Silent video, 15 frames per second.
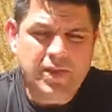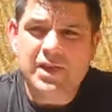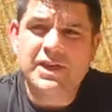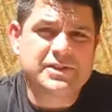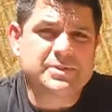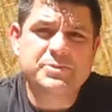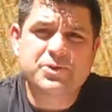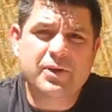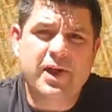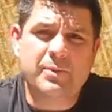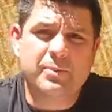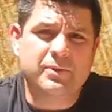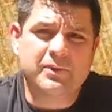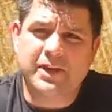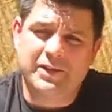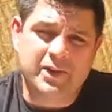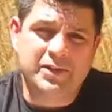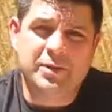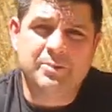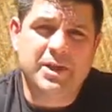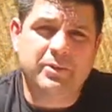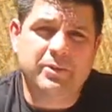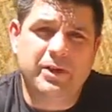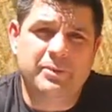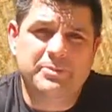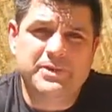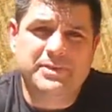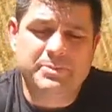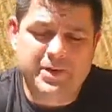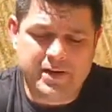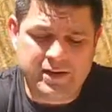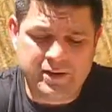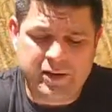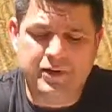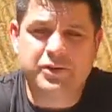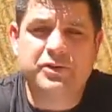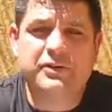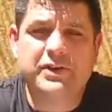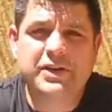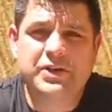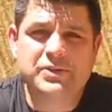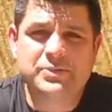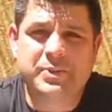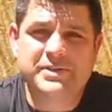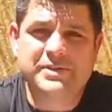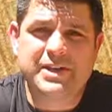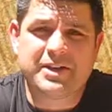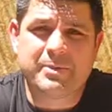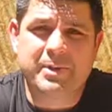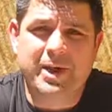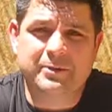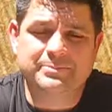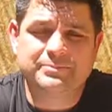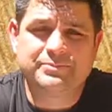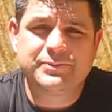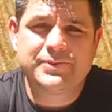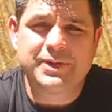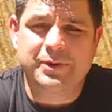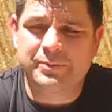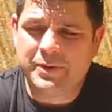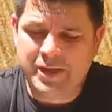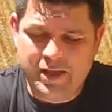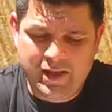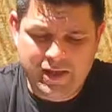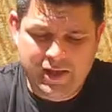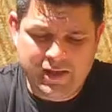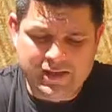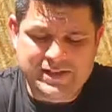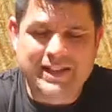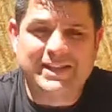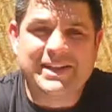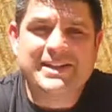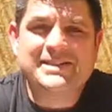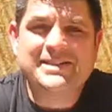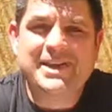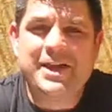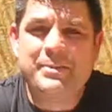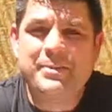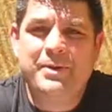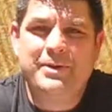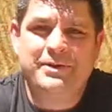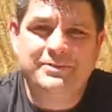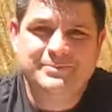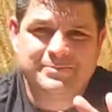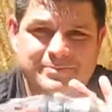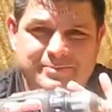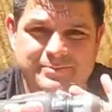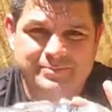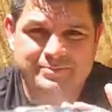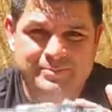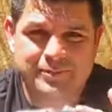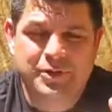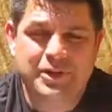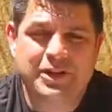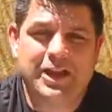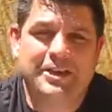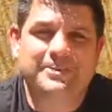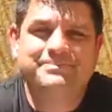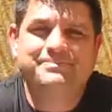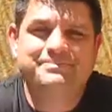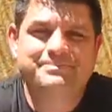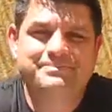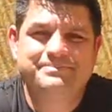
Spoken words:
Hit subscribe, and then you'll be up to speed on all the new videos once they come out. So until next time, good luck.